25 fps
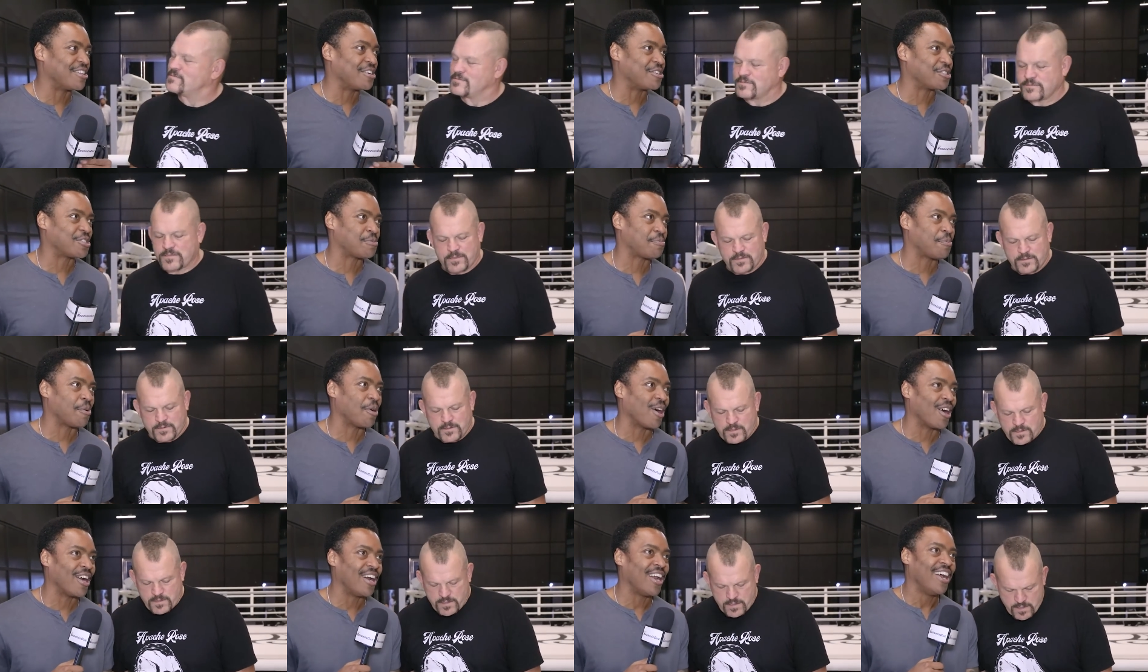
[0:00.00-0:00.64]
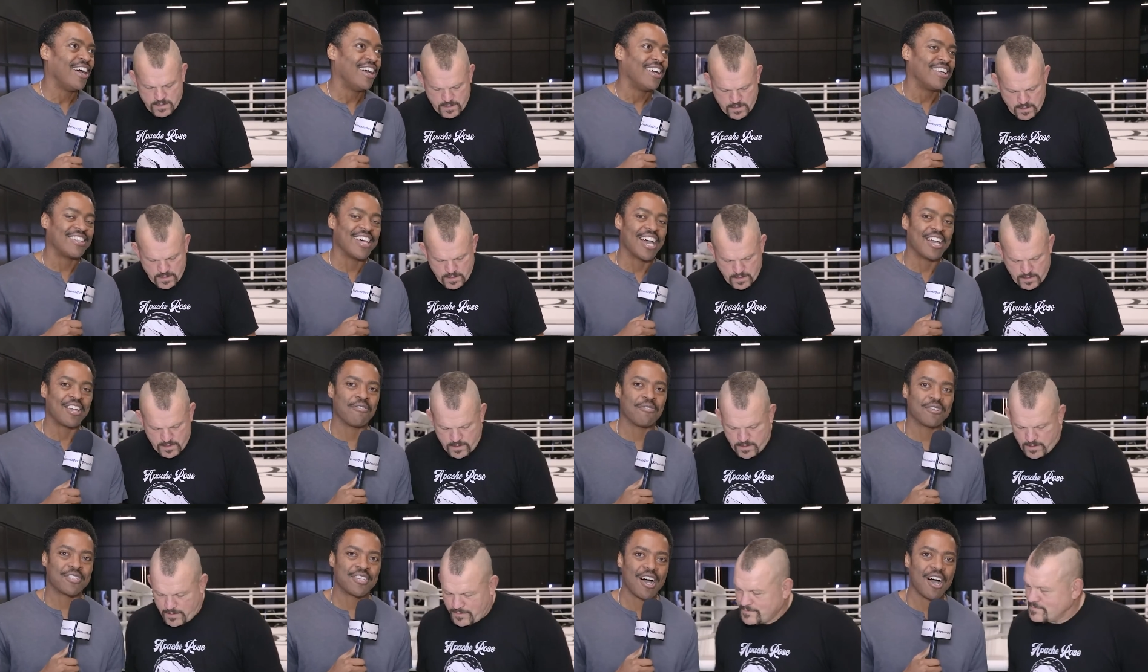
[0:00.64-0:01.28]
Speaker 1: in this sport. Thank
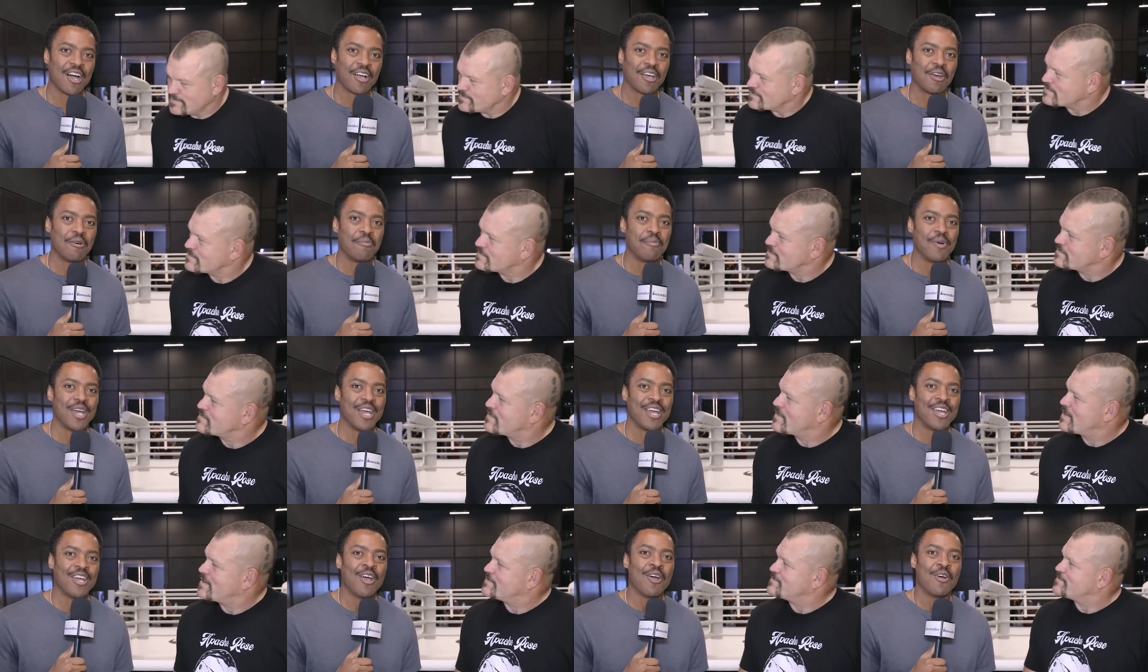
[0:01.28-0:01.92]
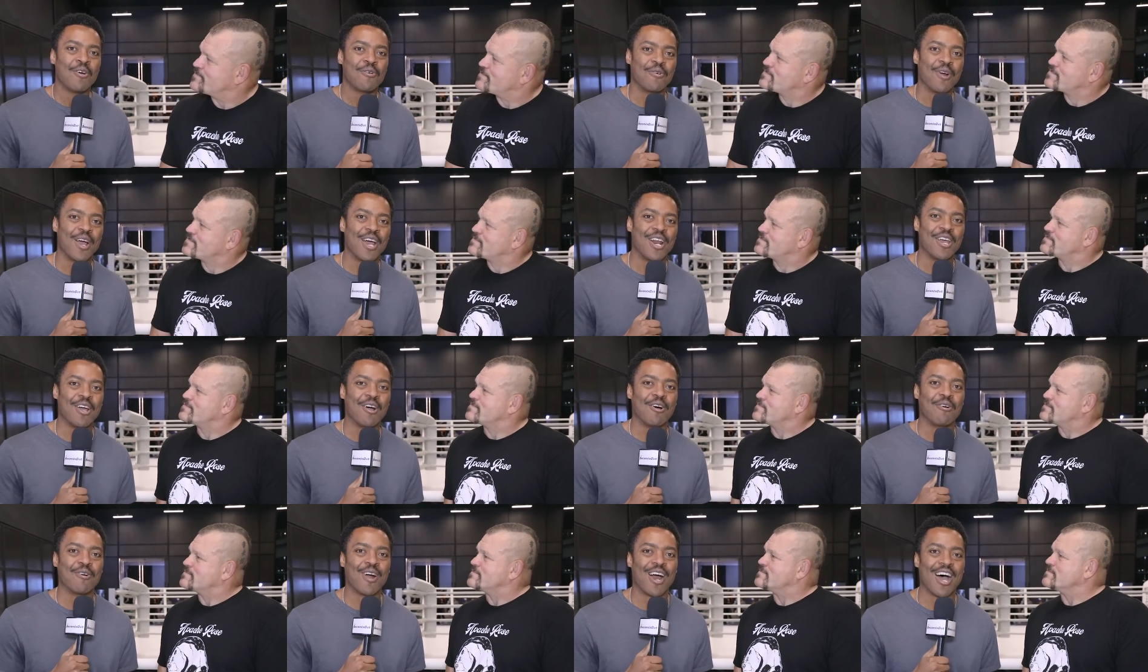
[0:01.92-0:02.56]
you for talking to me,
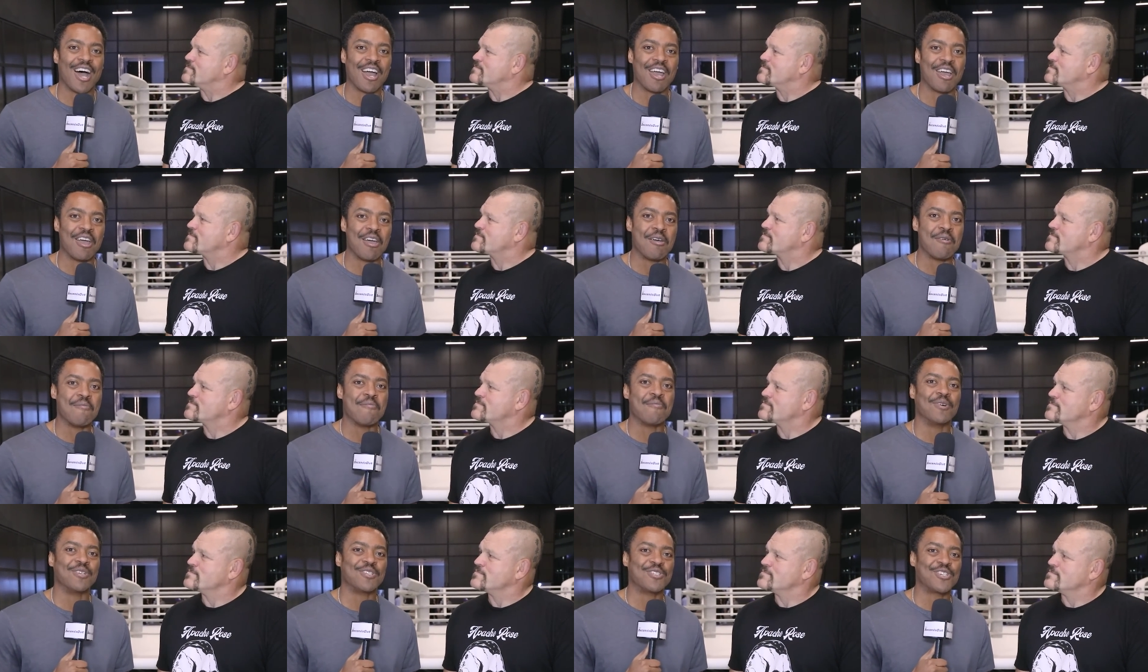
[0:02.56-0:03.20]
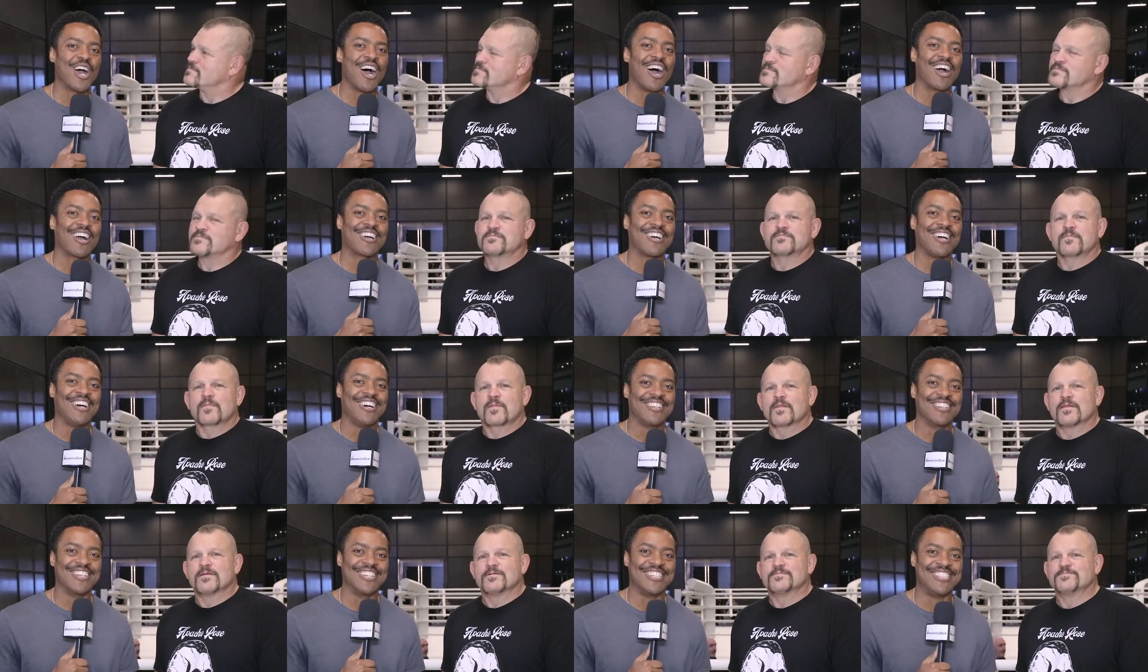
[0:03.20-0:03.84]
Radio Raheem, with Chuck
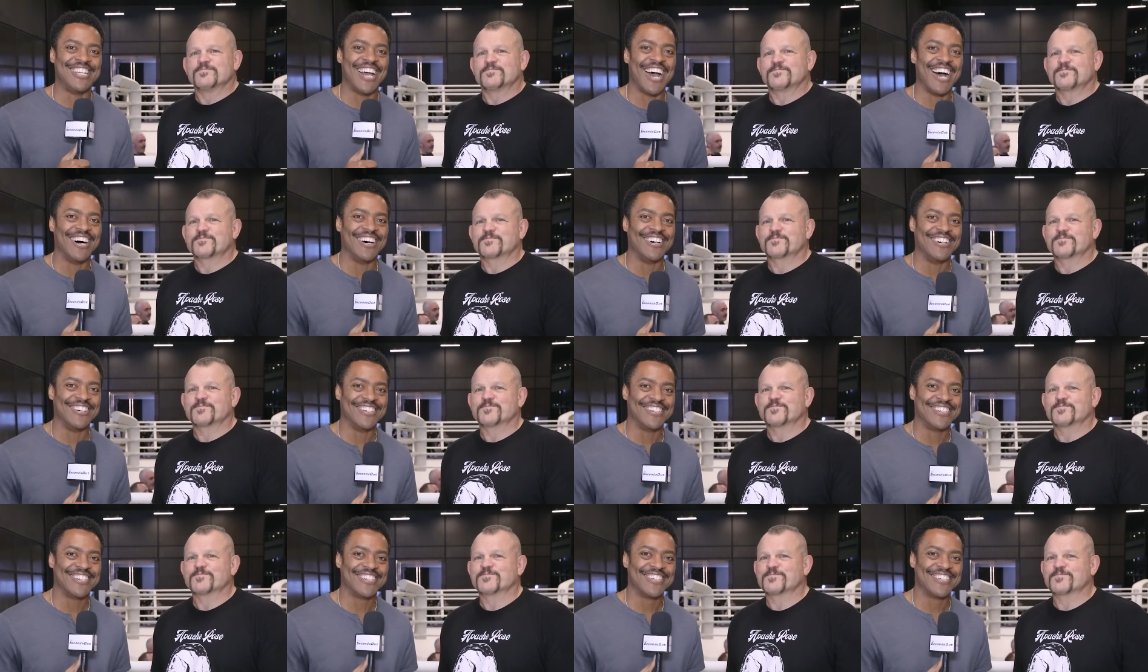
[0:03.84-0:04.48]
Liddell.